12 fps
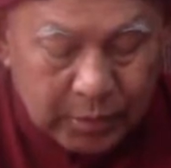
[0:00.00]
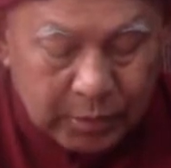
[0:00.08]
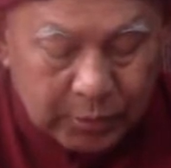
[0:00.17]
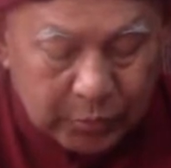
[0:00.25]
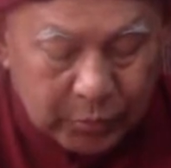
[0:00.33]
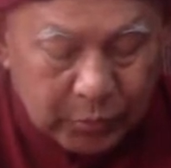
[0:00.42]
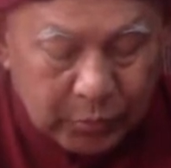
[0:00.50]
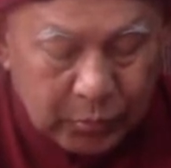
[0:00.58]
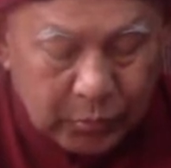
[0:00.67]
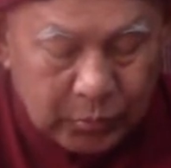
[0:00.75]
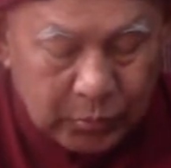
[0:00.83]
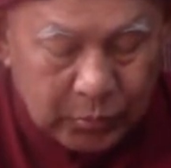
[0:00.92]

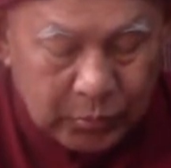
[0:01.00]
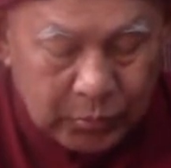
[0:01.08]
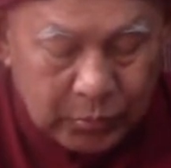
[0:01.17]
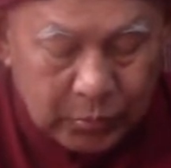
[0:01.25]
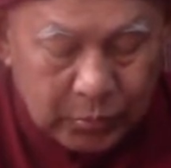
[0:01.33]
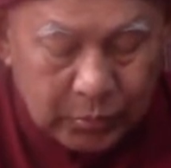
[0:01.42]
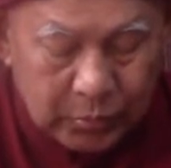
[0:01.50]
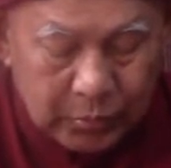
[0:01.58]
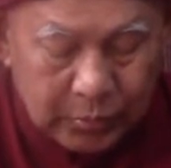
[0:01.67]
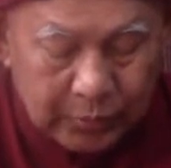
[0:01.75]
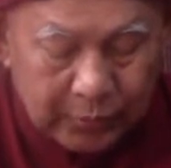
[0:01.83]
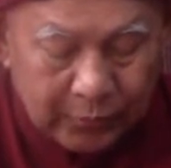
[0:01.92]
So
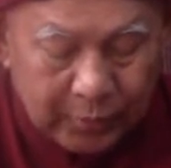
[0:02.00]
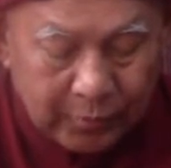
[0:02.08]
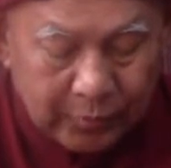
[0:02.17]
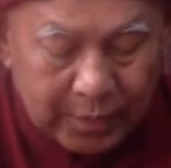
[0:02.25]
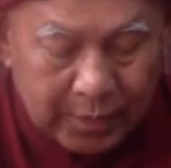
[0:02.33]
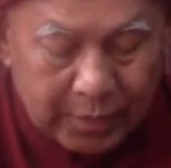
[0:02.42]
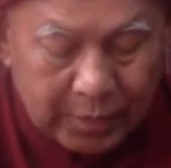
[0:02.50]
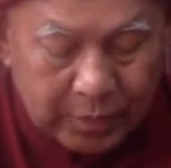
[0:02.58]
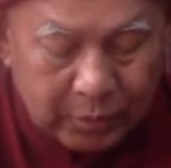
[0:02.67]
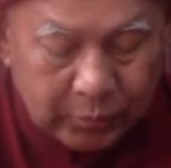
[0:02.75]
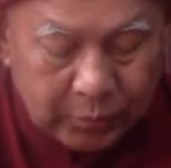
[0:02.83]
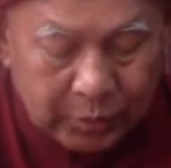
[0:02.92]
from that
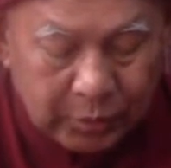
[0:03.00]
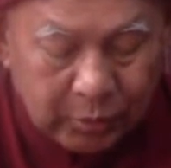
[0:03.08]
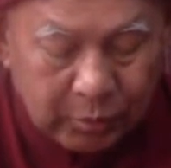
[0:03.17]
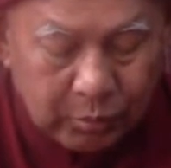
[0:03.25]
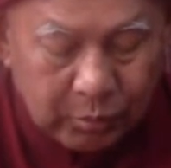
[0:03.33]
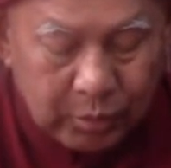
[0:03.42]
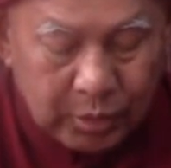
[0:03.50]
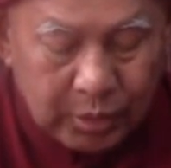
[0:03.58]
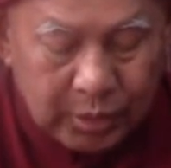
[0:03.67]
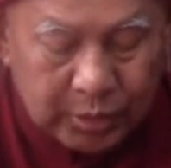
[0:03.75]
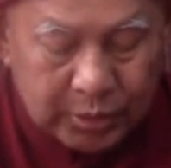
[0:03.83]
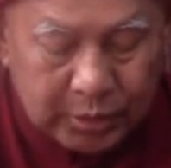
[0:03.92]
we know
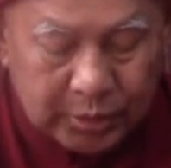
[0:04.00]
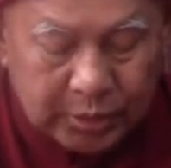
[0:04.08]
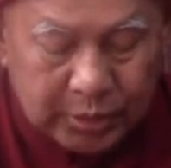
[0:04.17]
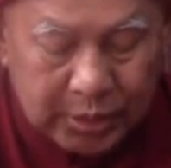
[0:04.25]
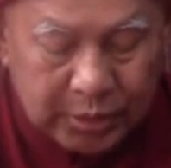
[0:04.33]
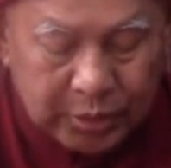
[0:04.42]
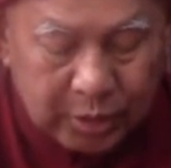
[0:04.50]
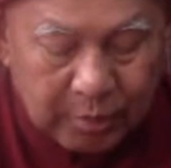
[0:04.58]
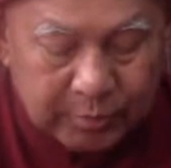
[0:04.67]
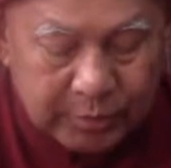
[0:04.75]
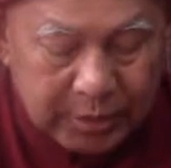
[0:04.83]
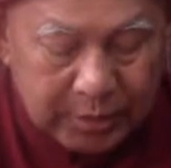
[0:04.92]
six sense
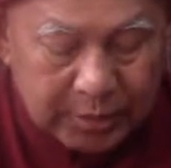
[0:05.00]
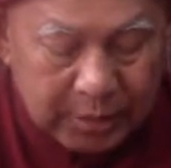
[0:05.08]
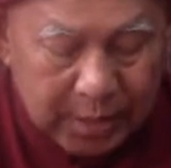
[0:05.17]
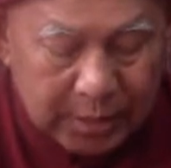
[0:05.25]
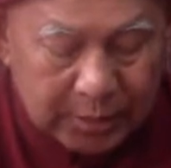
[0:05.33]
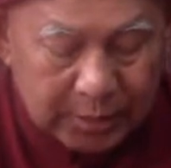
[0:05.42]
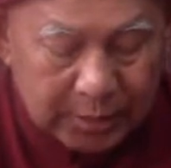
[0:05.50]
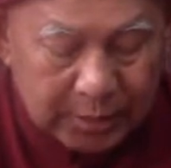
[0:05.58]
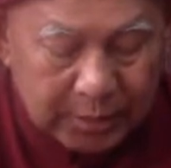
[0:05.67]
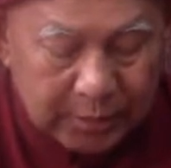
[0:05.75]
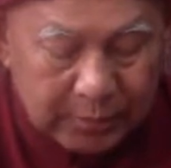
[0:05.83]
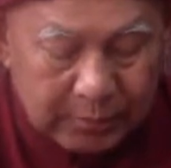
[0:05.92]
objects are the
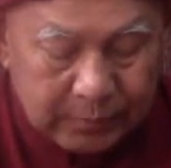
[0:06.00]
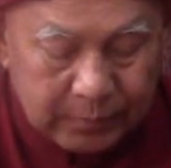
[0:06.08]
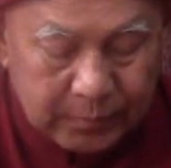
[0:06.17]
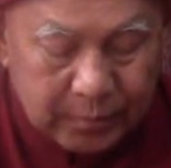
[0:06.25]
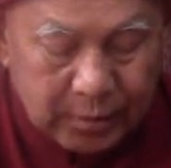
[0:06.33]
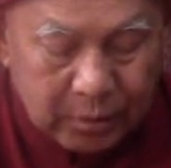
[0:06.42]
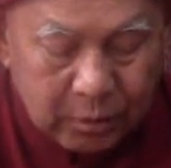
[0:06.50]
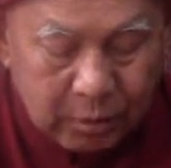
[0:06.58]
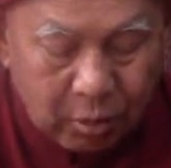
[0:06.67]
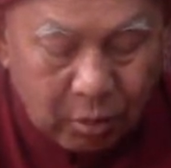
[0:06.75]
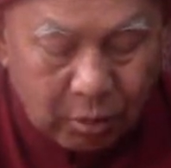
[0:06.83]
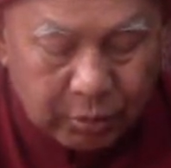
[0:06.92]

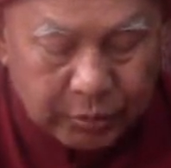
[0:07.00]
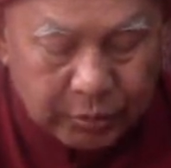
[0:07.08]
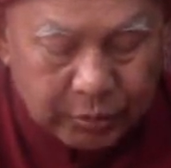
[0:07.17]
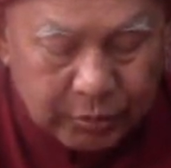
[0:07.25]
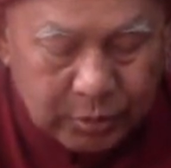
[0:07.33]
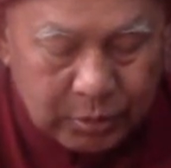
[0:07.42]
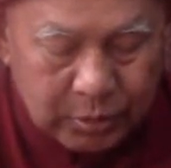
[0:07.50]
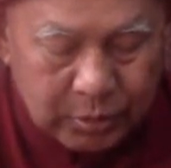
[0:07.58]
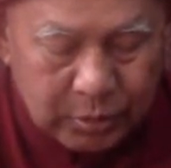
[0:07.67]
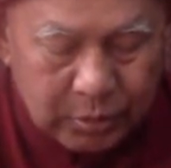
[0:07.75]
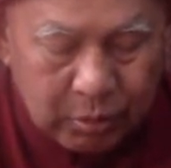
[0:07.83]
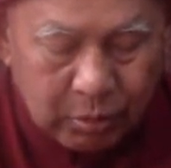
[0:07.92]
cause
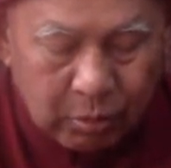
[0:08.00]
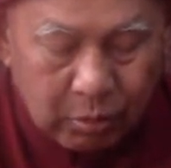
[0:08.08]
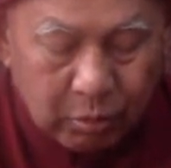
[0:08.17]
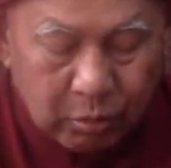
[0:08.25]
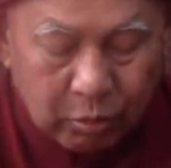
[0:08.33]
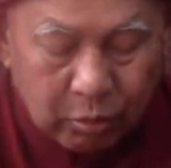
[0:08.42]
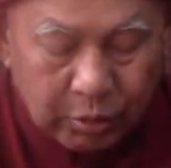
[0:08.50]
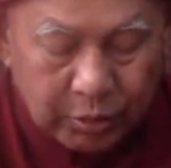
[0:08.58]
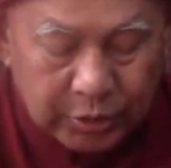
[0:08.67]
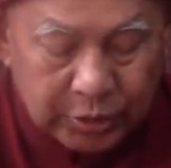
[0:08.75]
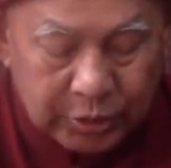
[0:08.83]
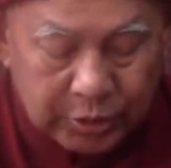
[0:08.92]
or
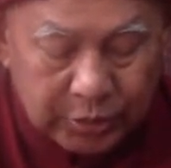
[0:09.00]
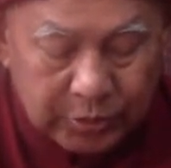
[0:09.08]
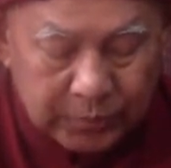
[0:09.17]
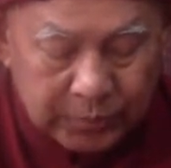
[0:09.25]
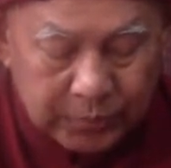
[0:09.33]
condition